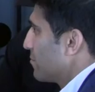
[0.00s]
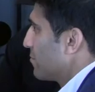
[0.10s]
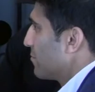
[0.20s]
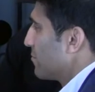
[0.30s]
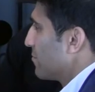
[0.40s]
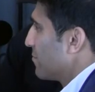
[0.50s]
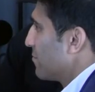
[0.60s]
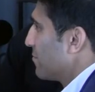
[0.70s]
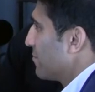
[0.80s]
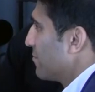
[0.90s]

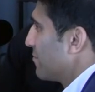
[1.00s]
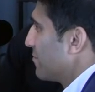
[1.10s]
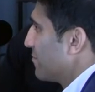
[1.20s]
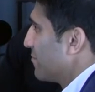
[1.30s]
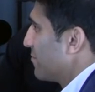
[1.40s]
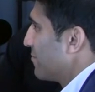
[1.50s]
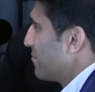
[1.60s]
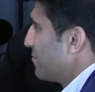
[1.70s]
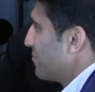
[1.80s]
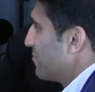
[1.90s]

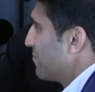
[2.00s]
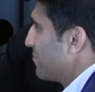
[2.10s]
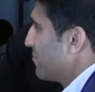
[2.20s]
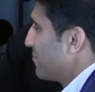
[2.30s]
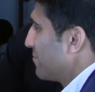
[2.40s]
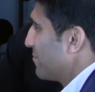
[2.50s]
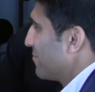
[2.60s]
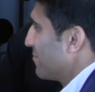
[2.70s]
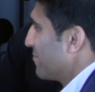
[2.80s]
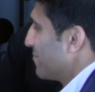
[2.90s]

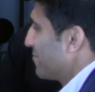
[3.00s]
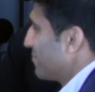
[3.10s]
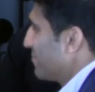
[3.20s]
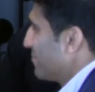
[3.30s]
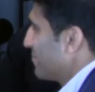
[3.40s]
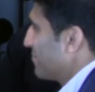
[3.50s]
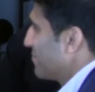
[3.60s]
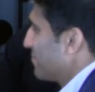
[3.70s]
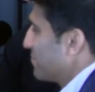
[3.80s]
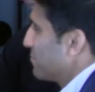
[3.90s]

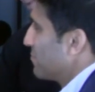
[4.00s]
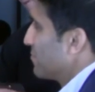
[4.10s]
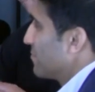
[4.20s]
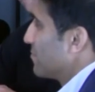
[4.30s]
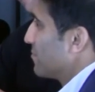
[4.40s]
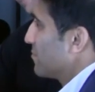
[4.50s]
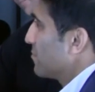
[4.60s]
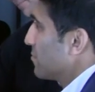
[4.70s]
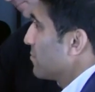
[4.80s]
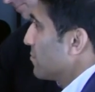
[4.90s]

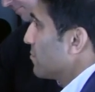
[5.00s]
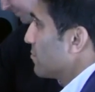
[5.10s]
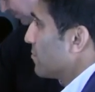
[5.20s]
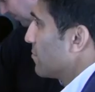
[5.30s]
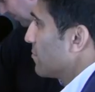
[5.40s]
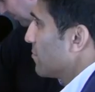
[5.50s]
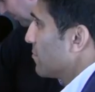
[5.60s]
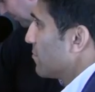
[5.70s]
No words are spoken by the person on screen.